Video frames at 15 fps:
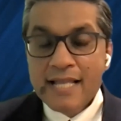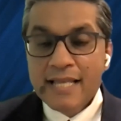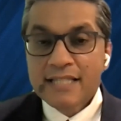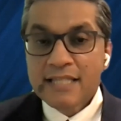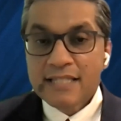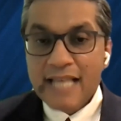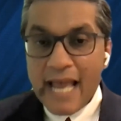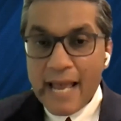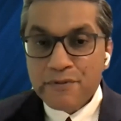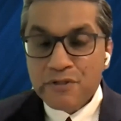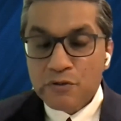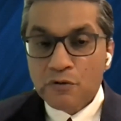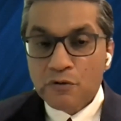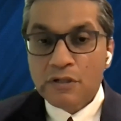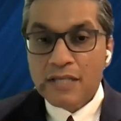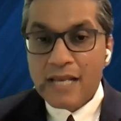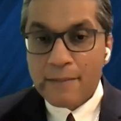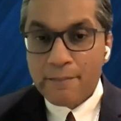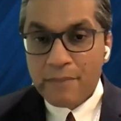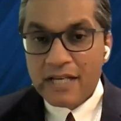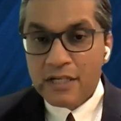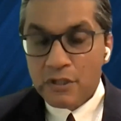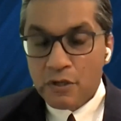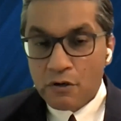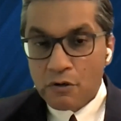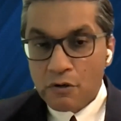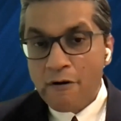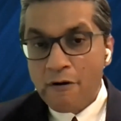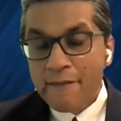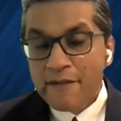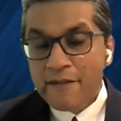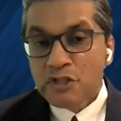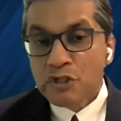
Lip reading: This is absolutely a big no-no.